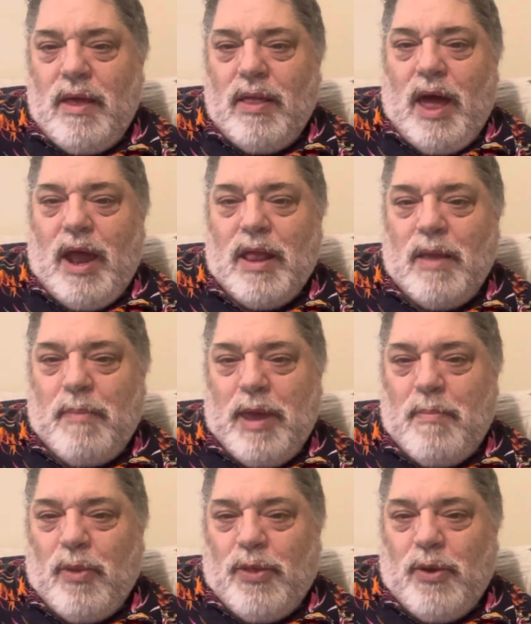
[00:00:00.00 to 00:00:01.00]
a lot of the
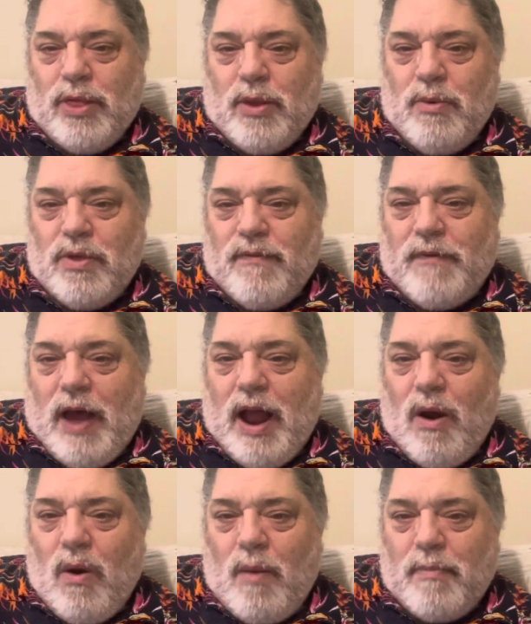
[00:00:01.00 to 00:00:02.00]
people thought there was a
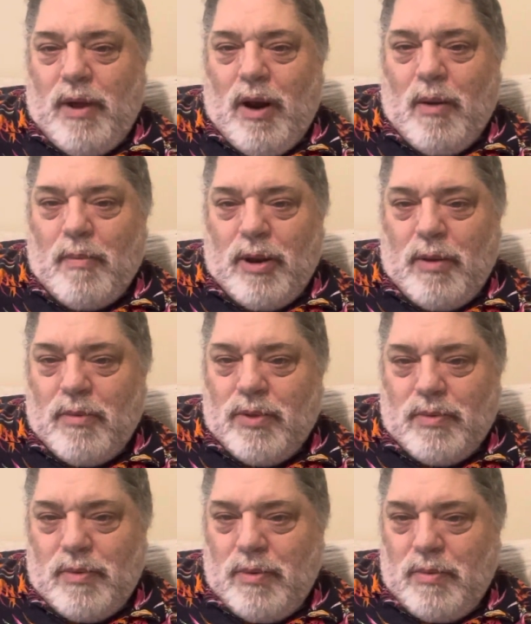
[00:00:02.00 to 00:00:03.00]
fire up there, but it
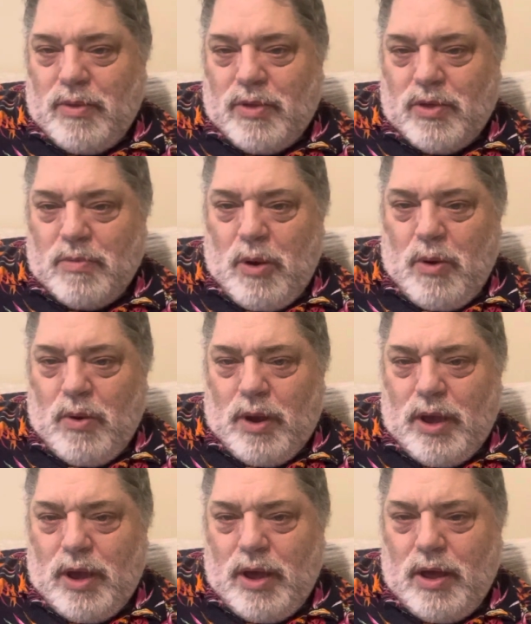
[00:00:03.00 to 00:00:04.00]
was it was smoke,
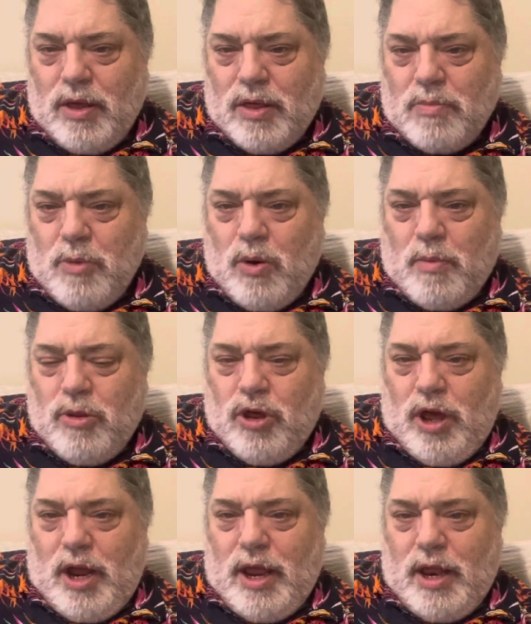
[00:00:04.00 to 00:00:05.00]
a smoke
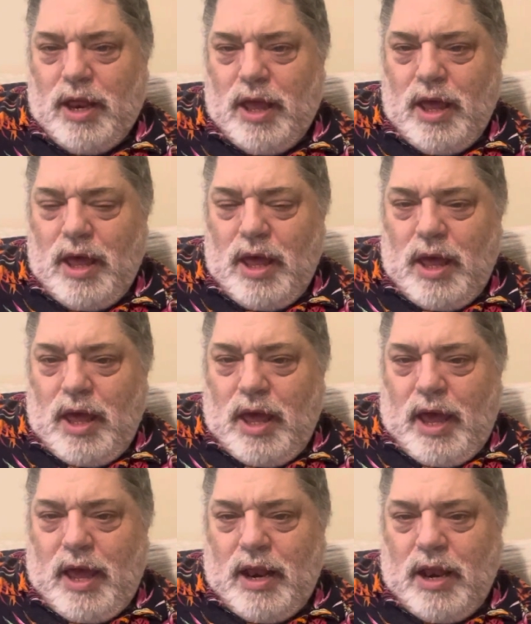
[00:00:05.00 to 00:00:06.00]
machine, and
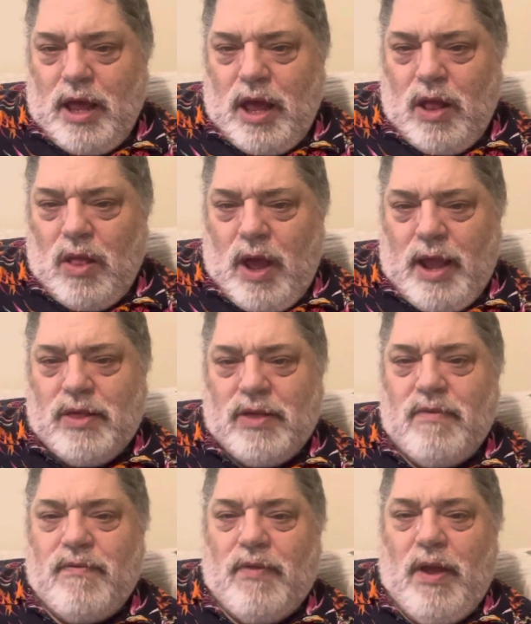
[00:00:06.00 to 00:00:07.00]
and uh, lights
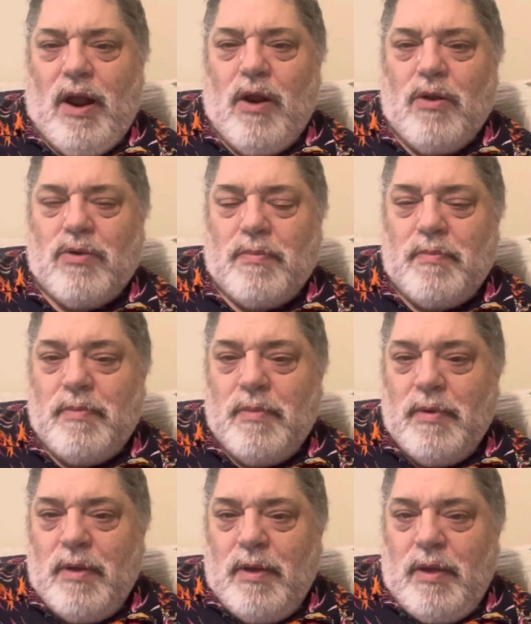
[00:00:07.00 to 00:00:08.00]
and flares.
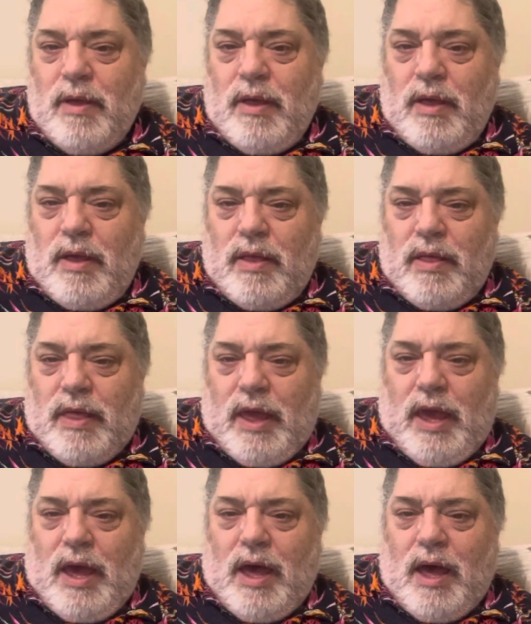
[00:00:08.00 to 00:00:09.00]

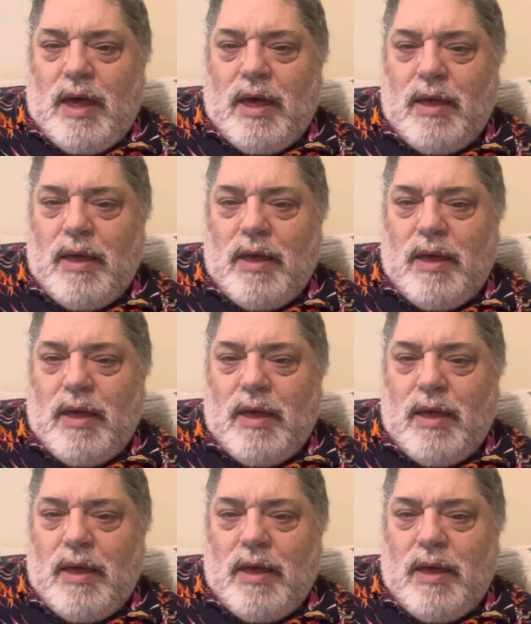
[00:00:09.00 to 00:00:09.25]
The uh,